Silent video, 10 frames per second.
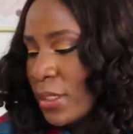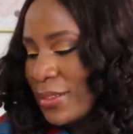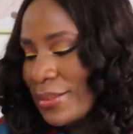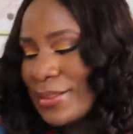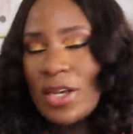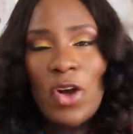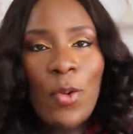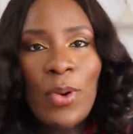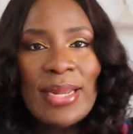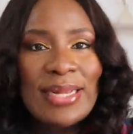Then the
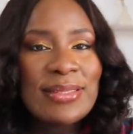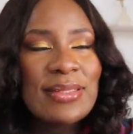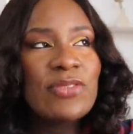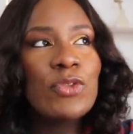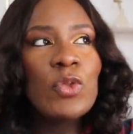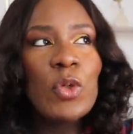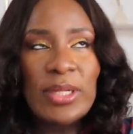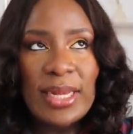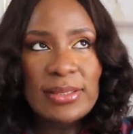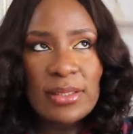second one, I didn't even know
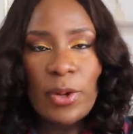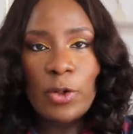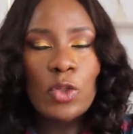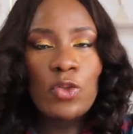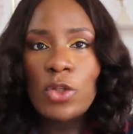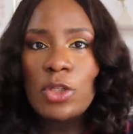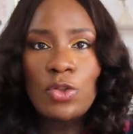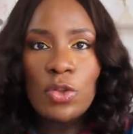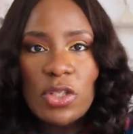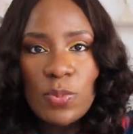that they were going to
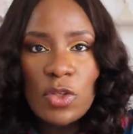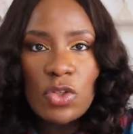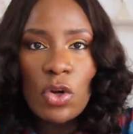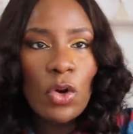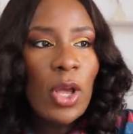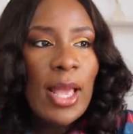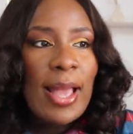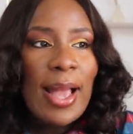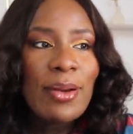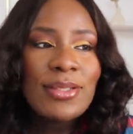induce me, so
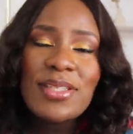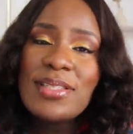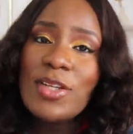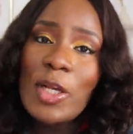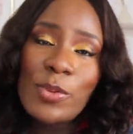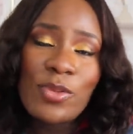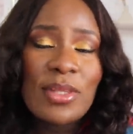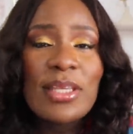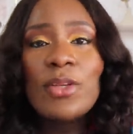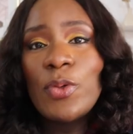I was just in the hospital
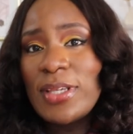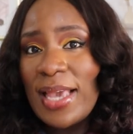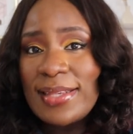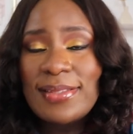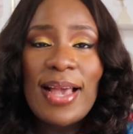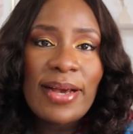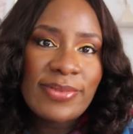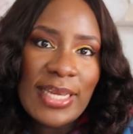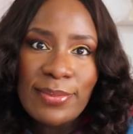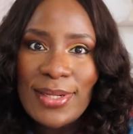thinking, okay, I still have time.